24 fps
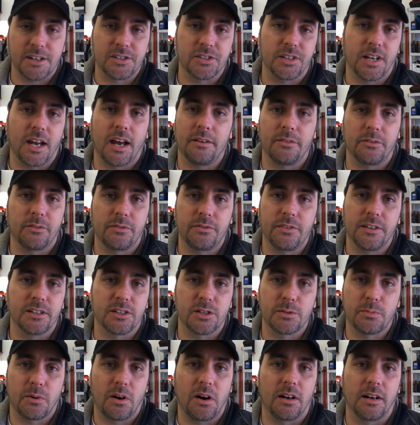actually have a
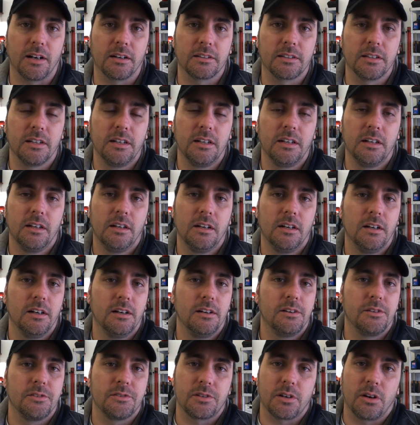finished product.
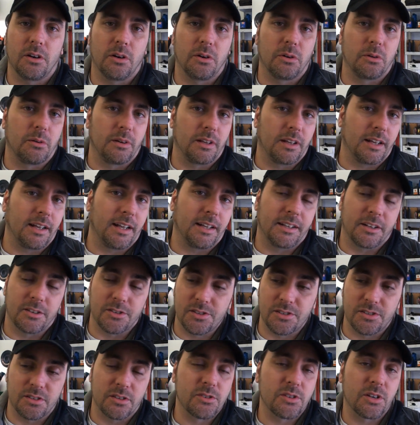So, and
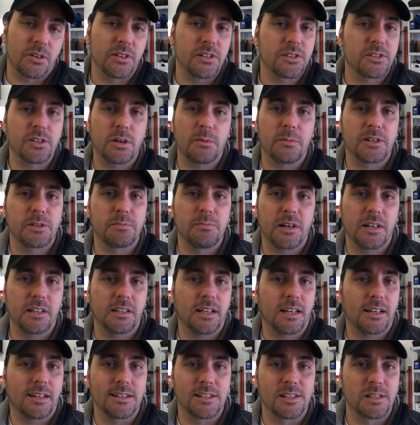there's, there's only so much money
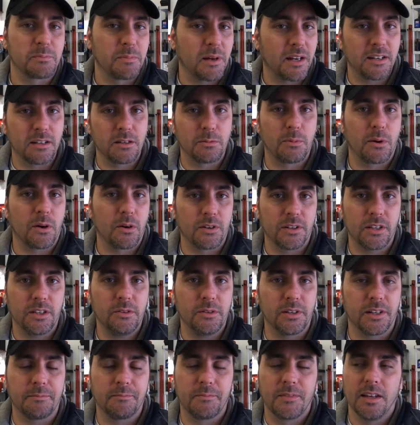they can spend per
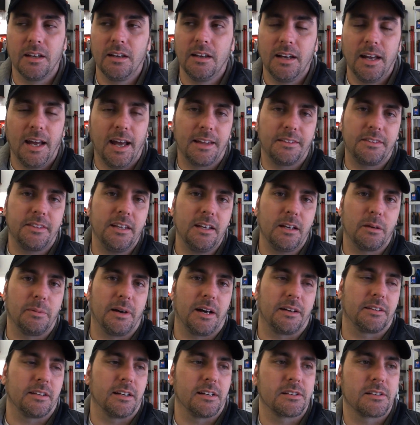unit. And think
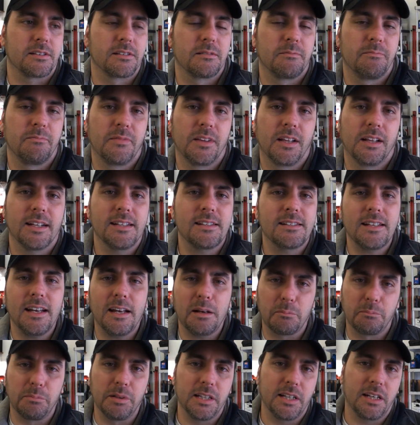about this. Let's
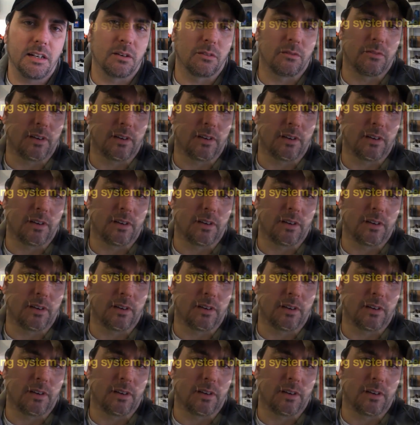take bleeder